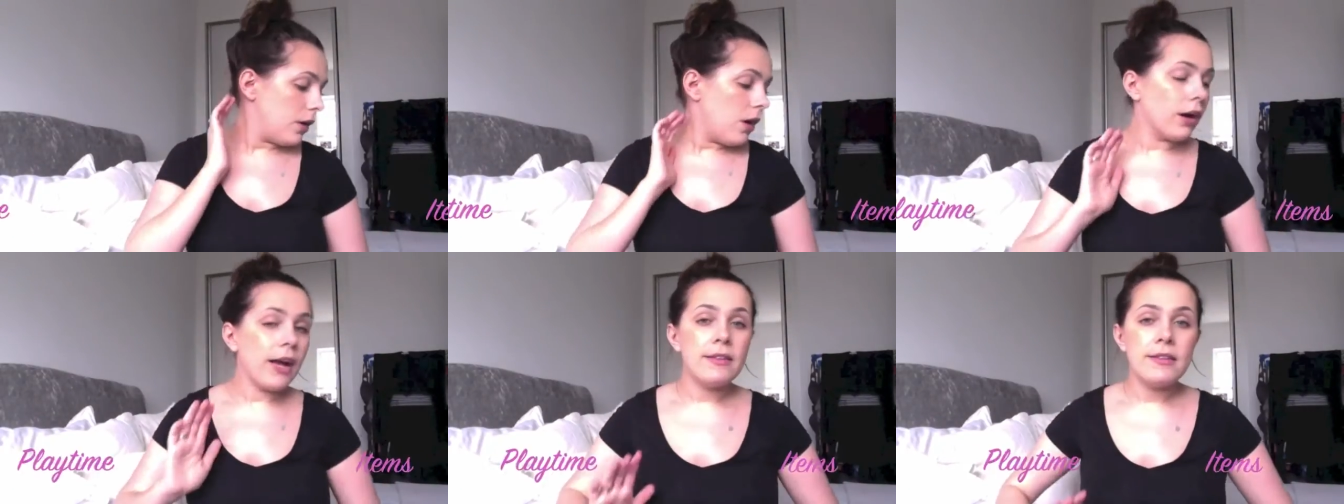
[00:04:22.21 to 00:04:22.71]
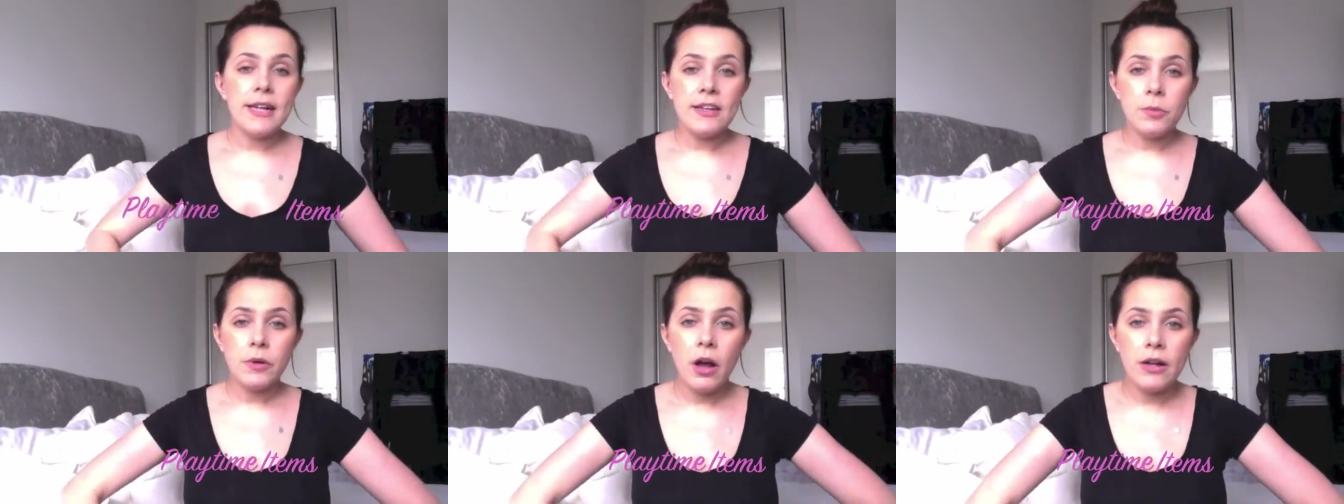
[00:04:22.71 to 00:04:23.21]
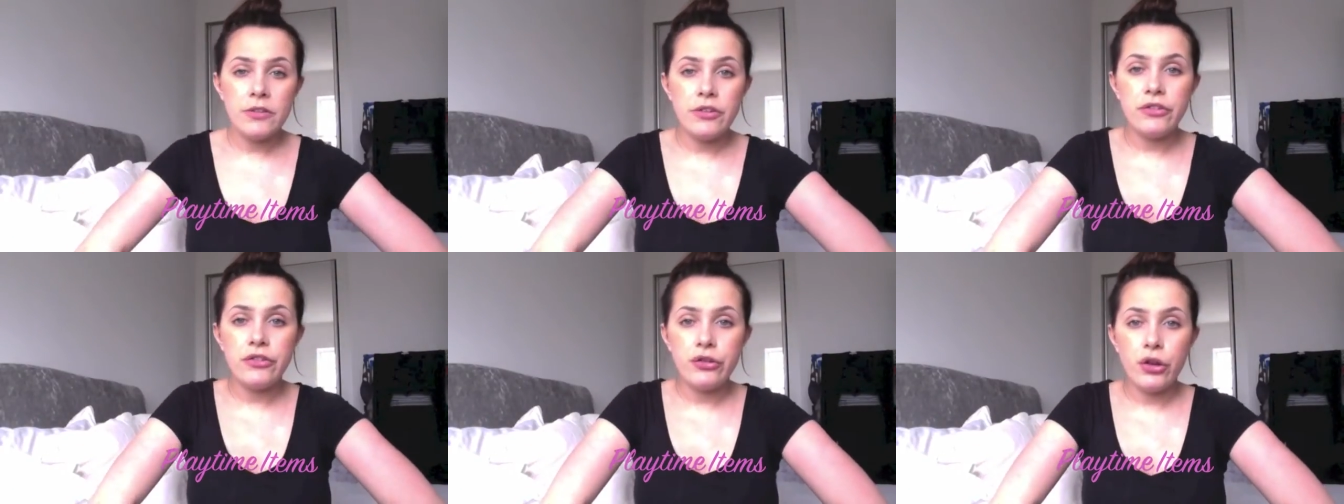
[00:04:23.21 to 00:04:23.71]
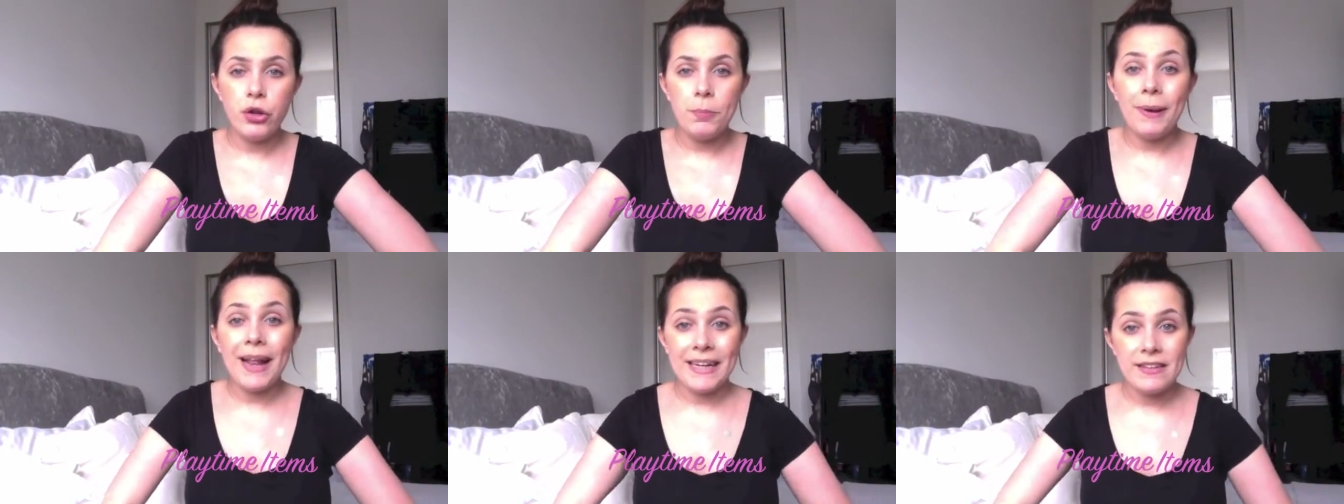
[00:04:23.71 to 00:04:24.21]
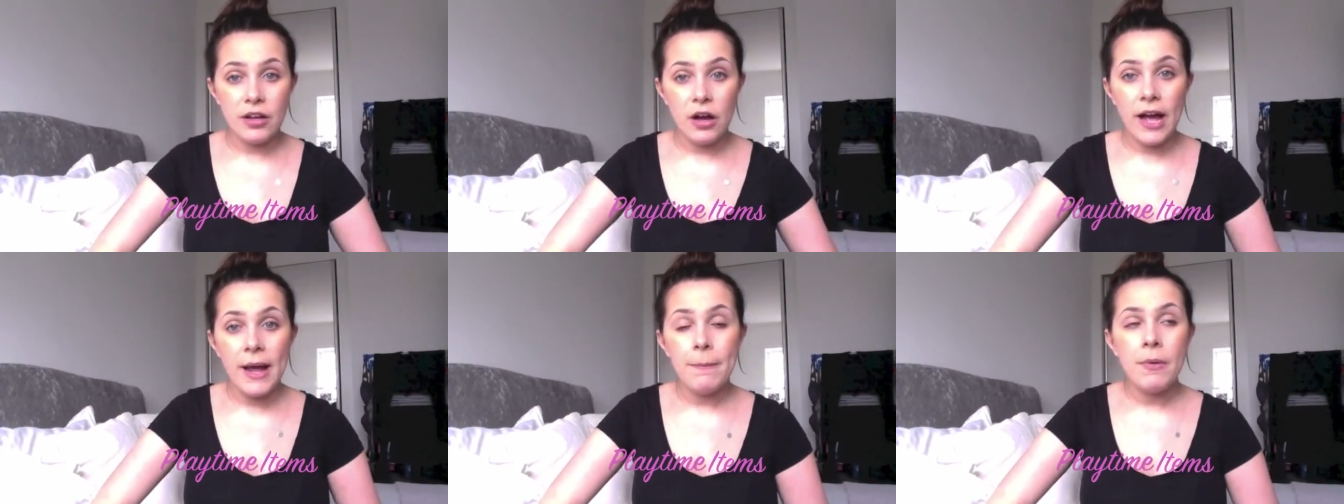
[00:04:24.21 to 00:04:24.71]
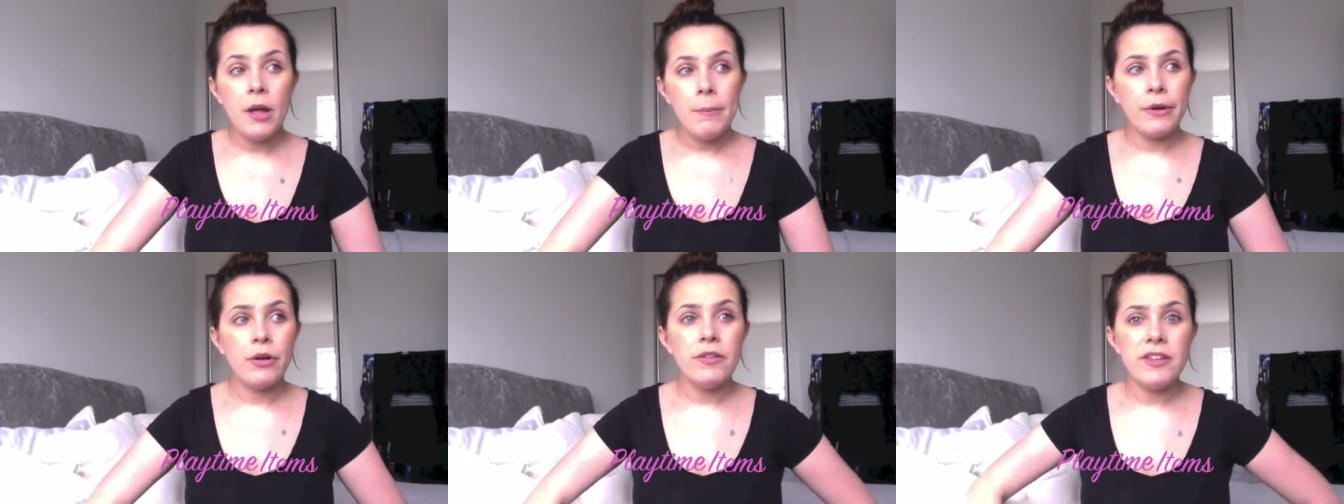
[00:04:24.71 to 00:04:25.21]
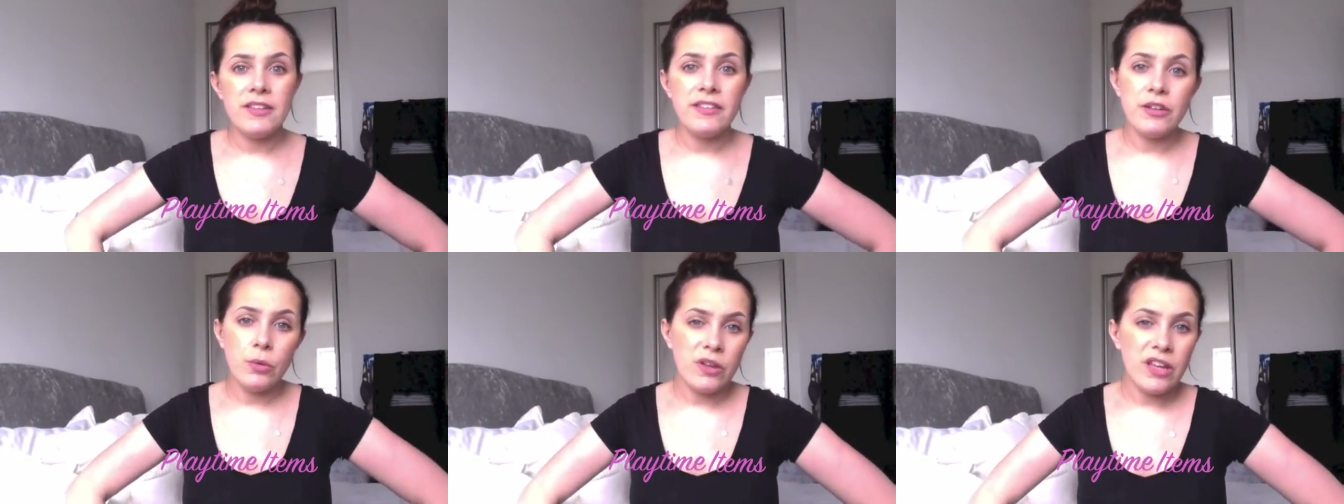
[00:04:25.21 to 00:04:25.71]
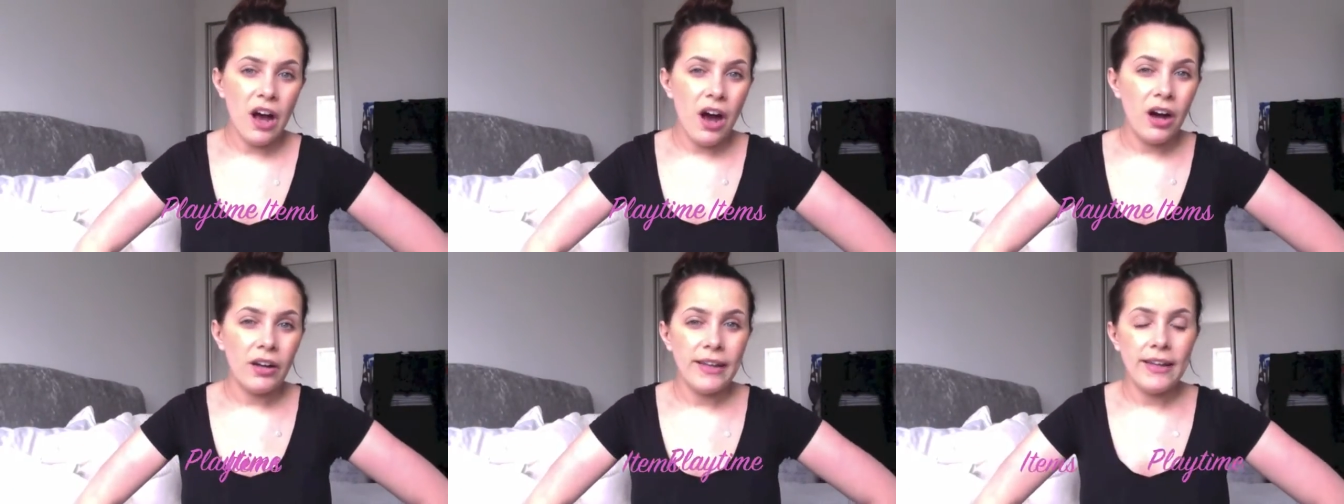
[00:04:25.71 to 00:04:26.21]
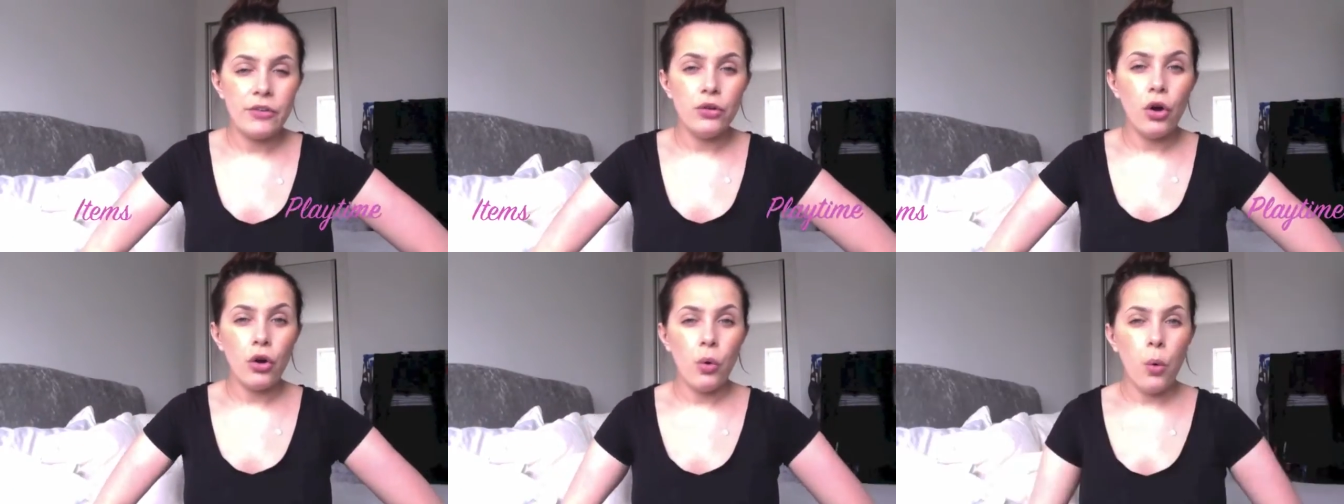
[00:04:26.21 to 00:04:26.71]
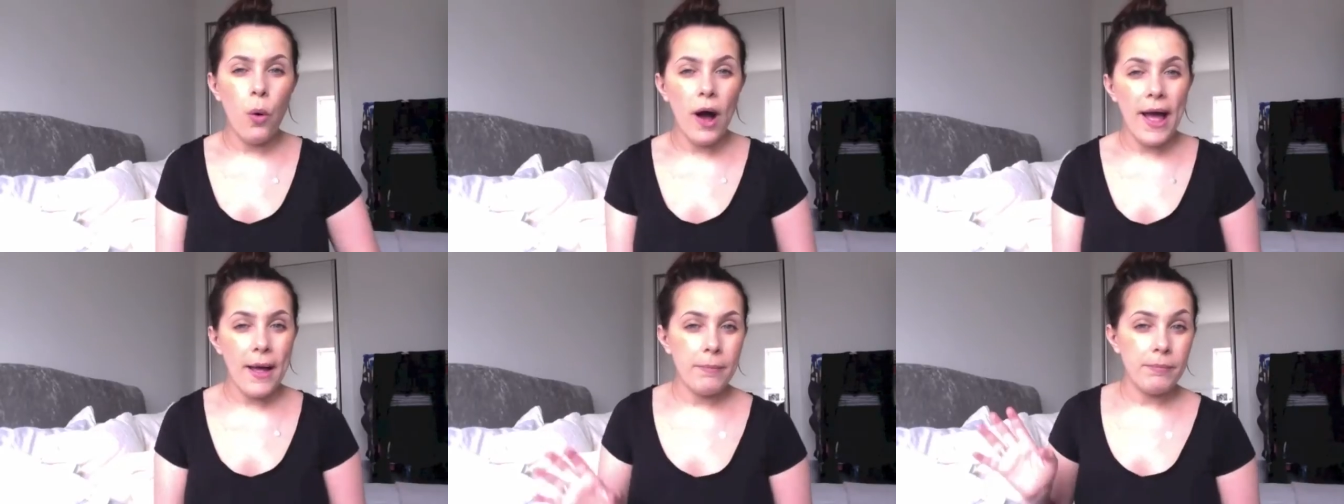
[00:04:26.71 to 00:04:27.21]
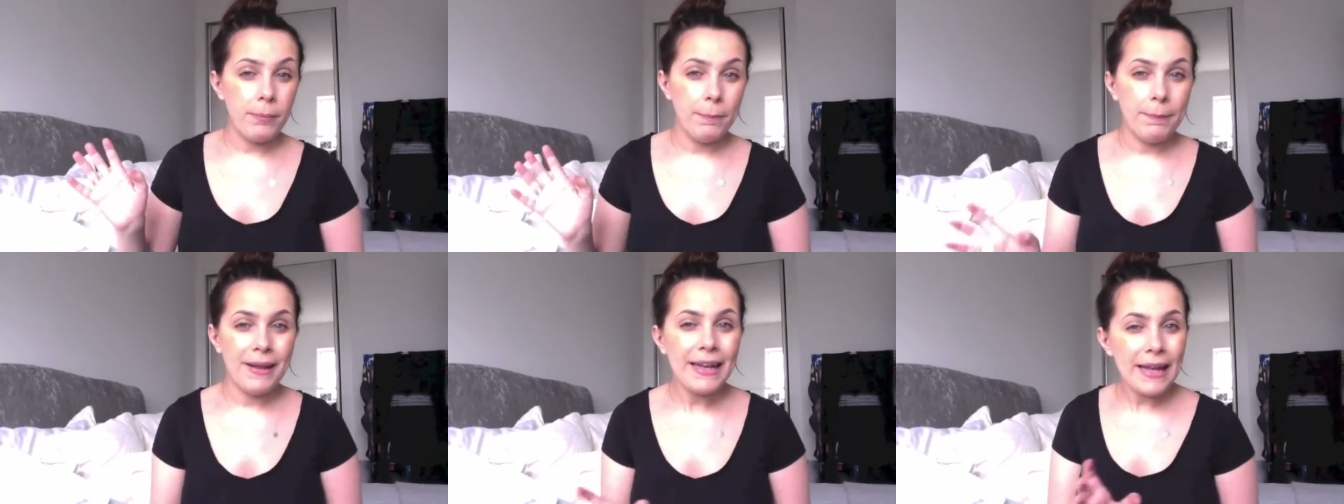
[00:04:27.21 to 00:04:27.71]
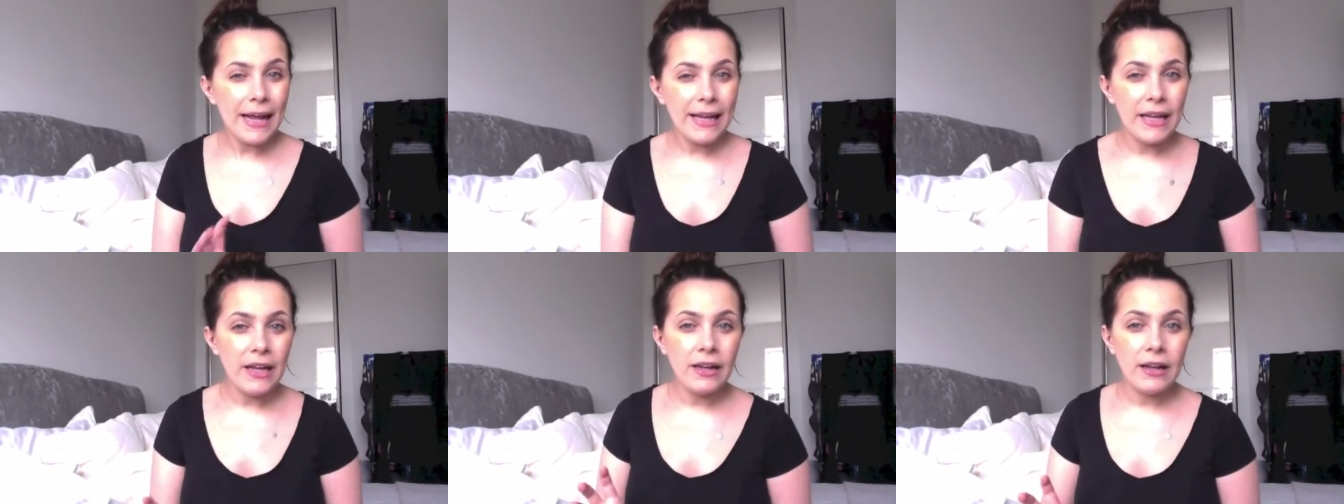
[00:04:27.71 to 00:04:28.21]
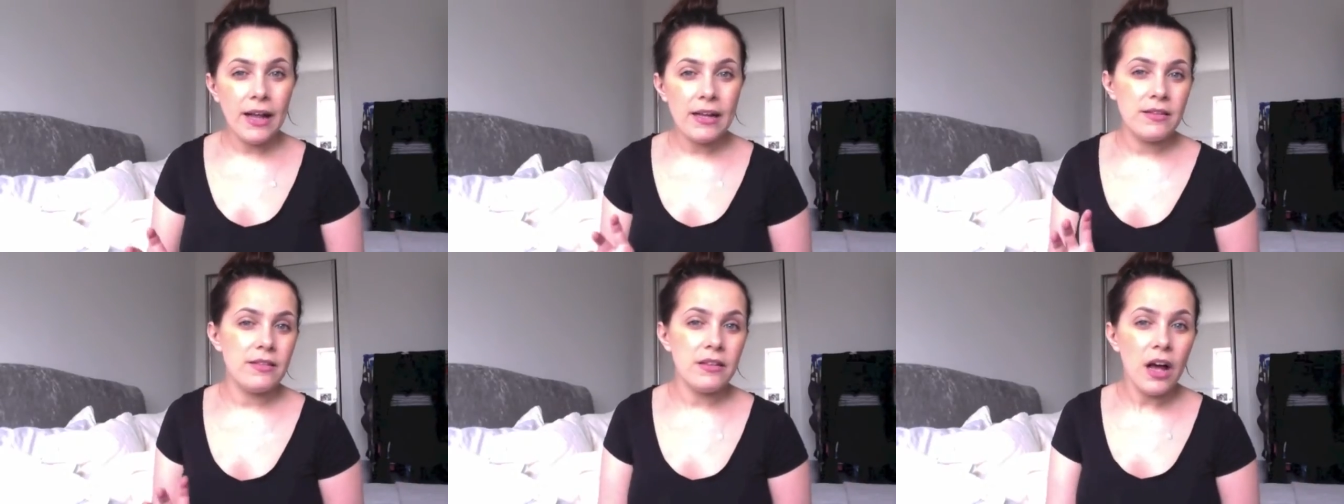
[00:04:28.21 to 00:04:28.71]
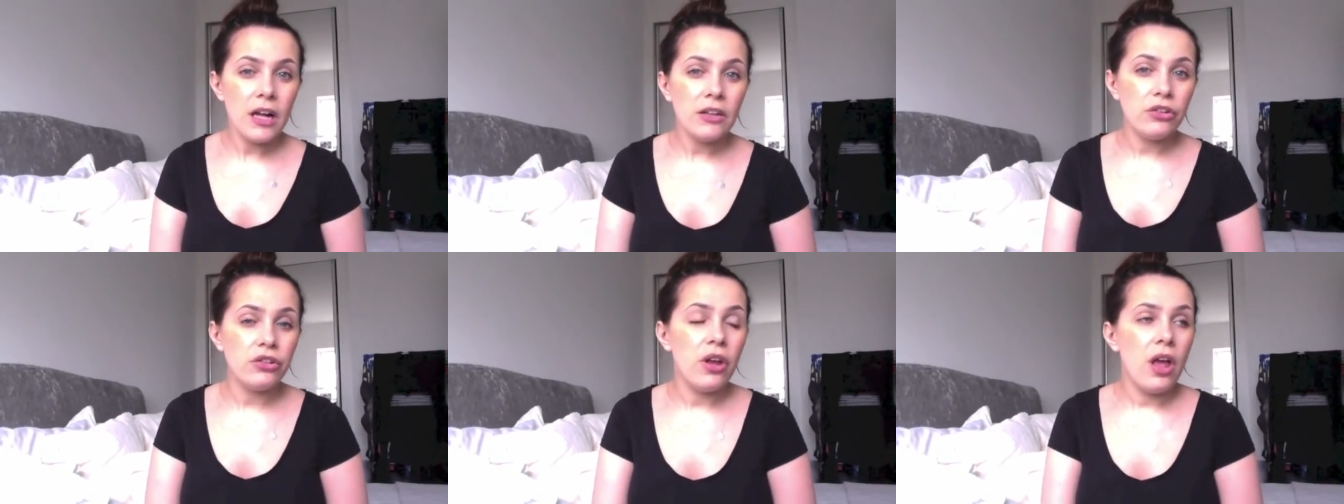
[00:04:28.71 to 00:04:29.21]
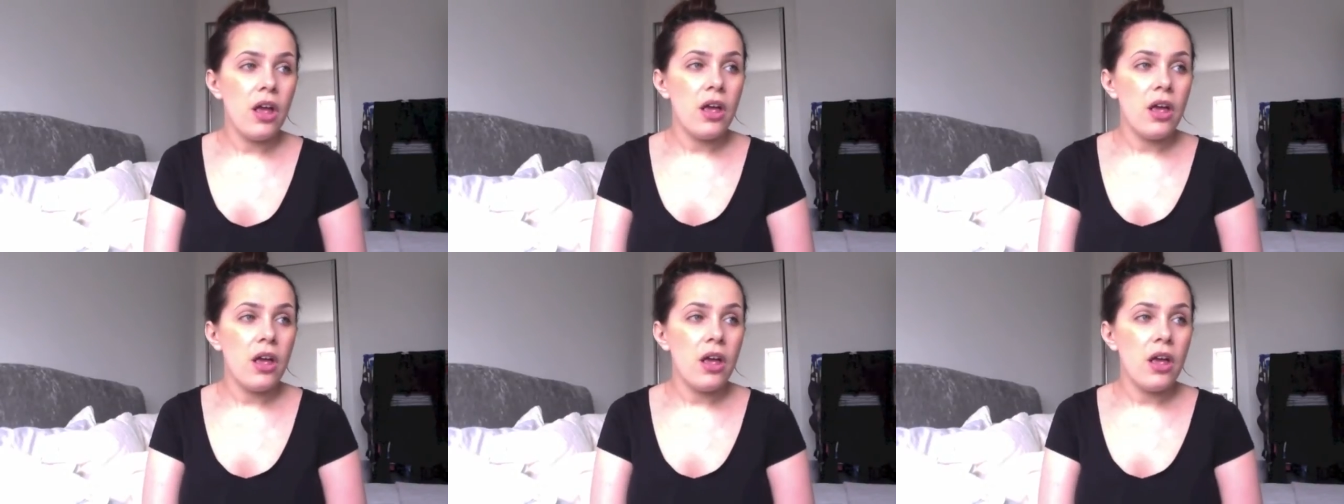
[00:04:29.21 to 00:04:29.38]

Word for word: Okay, so next we're going to do playtime. Because he's still young, he's not quite playing as such.